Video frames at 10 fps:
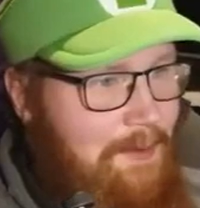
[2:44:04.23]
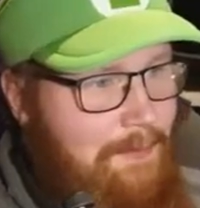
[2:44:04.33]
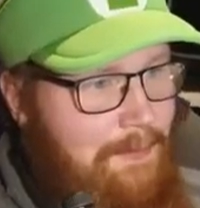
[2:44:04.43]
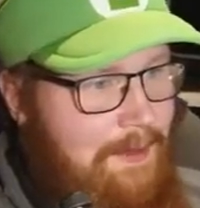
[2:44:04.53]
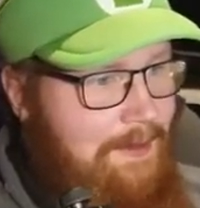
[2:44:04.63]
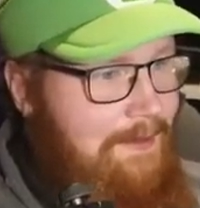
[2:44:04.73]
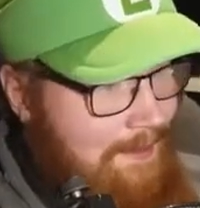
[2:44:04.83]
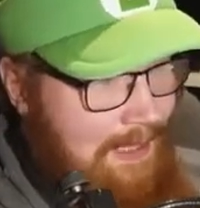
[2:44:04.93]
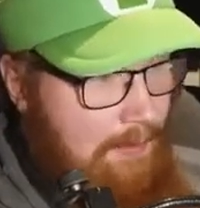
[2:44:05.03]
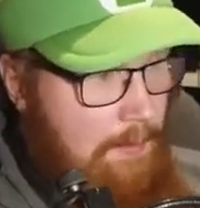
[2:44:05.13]
fun.
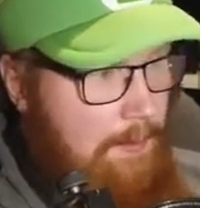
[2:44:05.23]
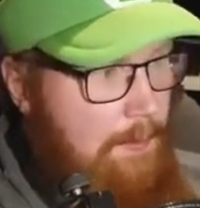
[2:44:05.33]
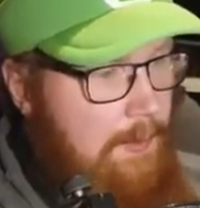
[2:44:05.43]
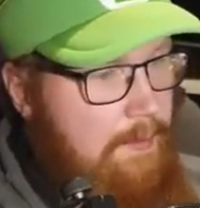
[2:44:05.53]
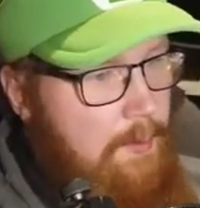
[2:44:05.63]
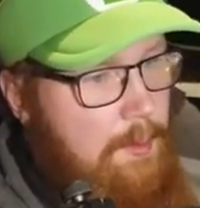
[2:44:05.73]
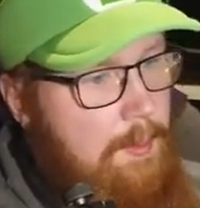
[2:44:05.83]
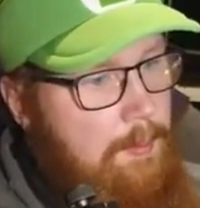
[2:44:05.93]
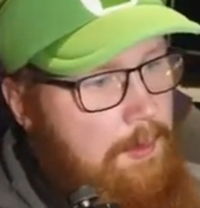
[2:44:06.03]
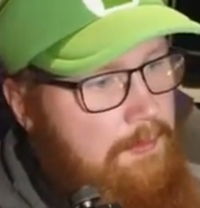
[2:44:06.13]
It would be it would
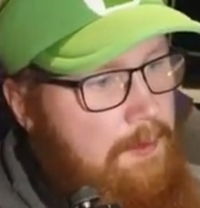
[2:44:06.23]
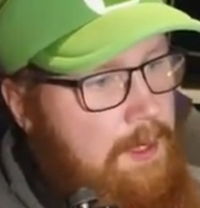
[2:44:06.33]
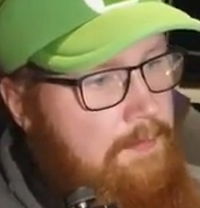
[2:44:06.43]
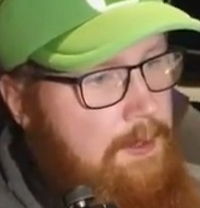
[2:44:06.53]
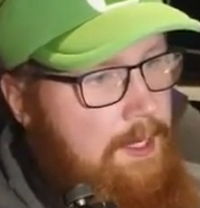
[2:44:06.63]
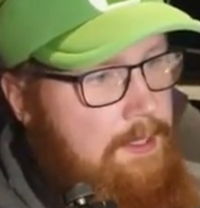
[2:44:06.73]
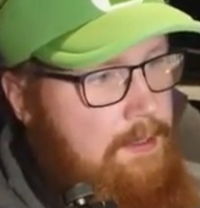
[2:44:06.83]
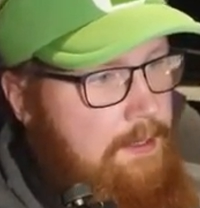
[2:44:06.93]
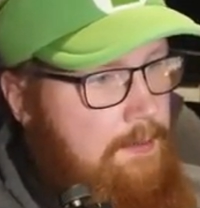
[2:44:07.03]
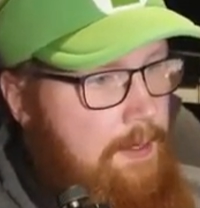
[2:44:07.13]
be more fun if you can
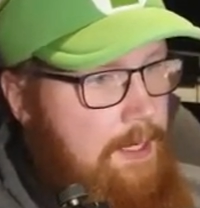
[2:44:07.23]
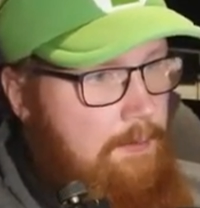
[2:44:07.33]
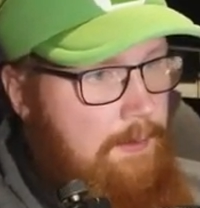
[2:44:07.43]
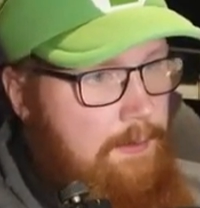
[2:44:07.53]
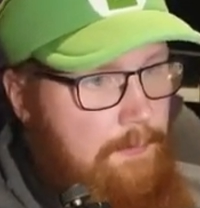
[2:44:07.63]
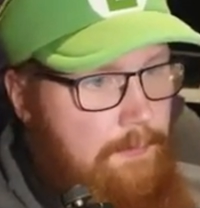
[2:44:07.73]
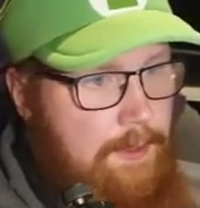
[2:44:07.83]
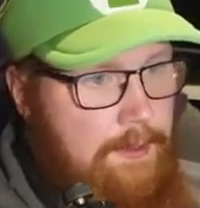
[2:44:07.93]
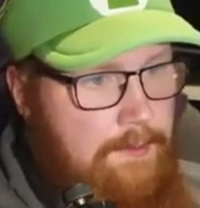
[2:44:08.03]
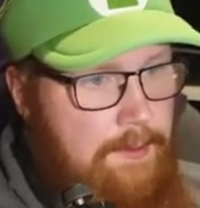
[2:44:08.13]
actually interact with your
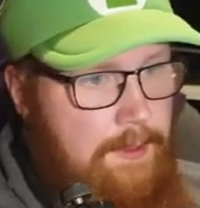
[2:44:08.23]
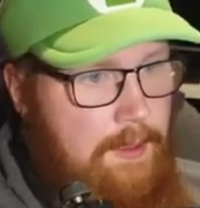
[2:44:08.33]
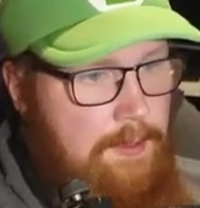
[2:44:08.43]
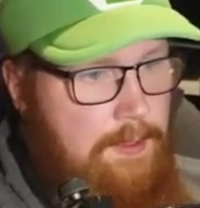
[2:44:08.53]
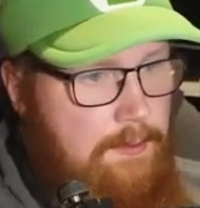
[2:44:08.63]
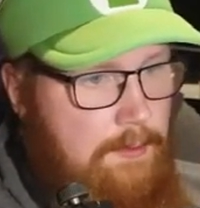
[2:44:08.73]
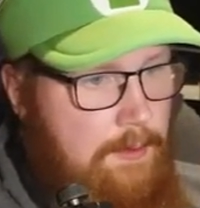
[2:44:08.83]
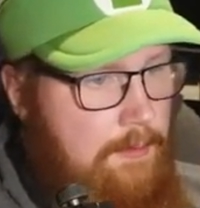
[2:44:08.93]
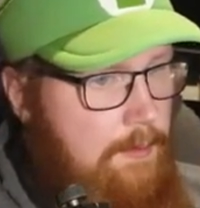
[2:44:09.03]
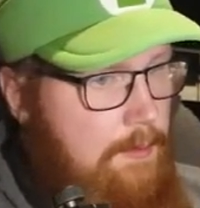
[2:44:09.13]
friends and help each other
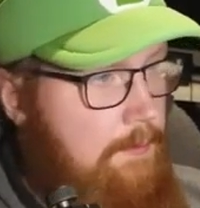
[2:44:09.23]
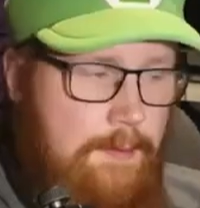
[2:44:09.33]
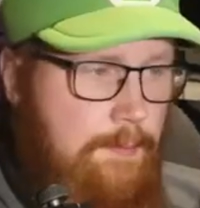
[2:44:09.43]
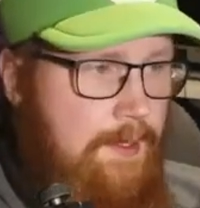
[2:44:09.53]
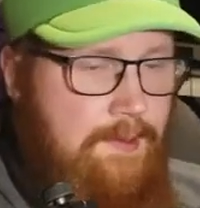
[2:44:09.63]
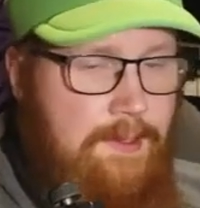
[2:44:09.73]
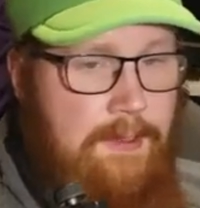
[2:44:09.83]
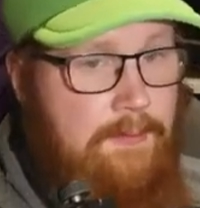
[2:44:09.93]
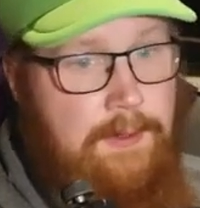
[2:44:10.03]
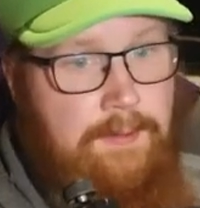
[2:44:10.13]
out, you know? But it's
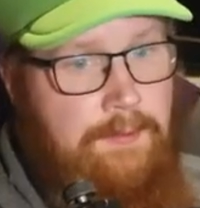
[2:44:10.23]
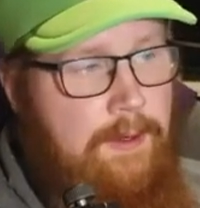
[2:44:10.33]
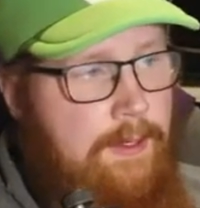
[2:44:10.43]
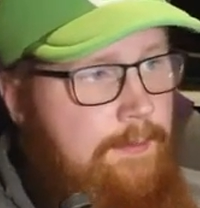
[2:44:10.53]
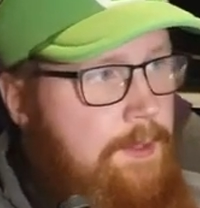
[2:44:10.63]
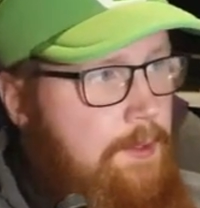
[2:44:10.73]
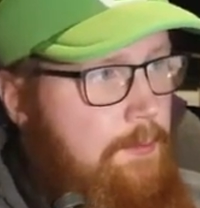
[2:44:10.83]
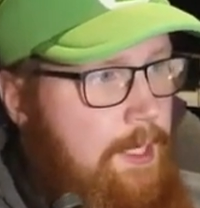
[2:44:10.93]
still very fun even though we